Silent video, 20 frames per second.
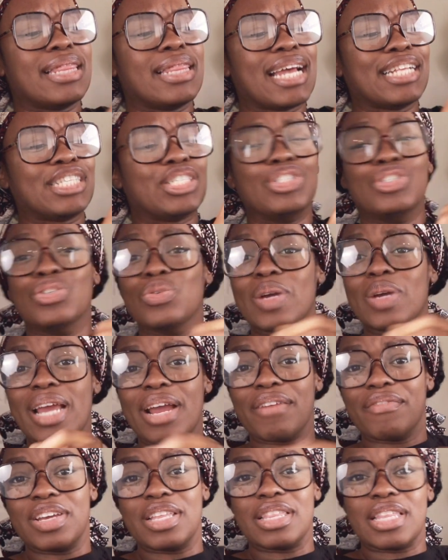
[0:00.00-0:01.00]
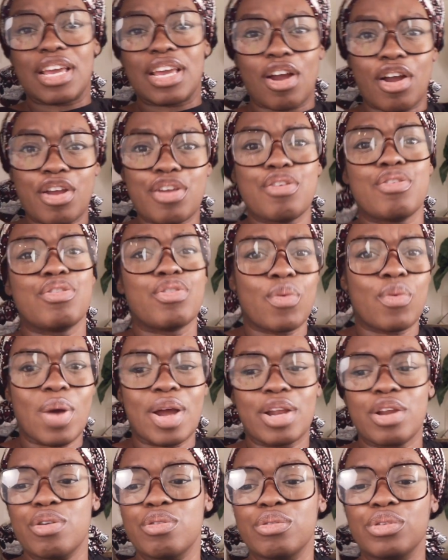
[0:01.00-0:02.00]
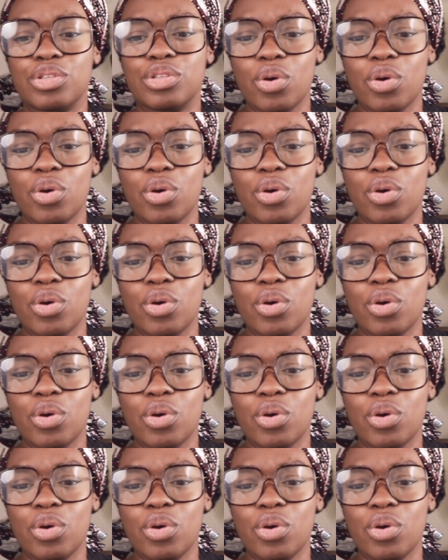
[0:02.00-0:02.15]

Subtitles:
that's doing everything. Are you the one who's